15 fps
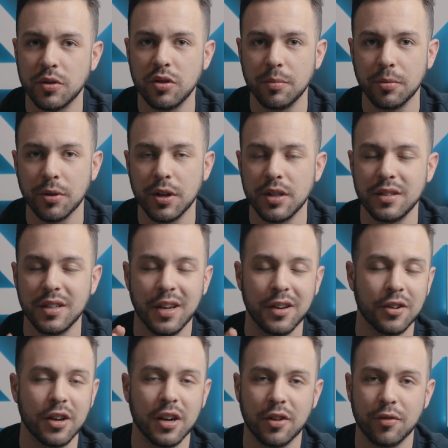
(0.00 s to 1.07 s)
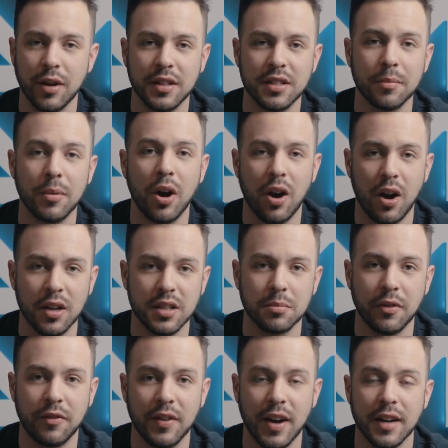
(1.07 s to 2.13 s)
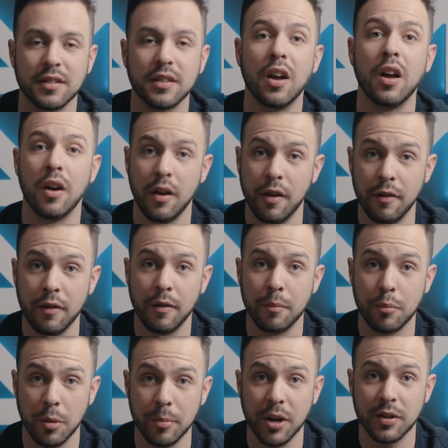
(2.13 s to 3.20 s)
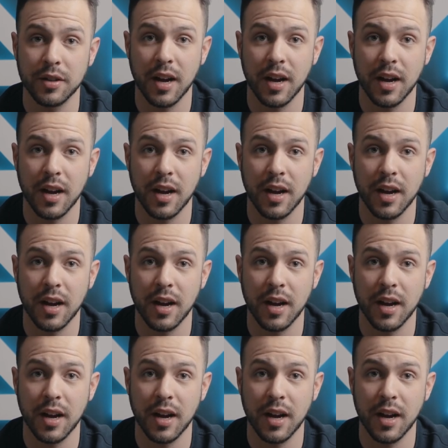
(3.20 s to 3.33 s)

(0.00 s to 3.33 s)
super easy, and you're gonna create some awesome effects. Premiere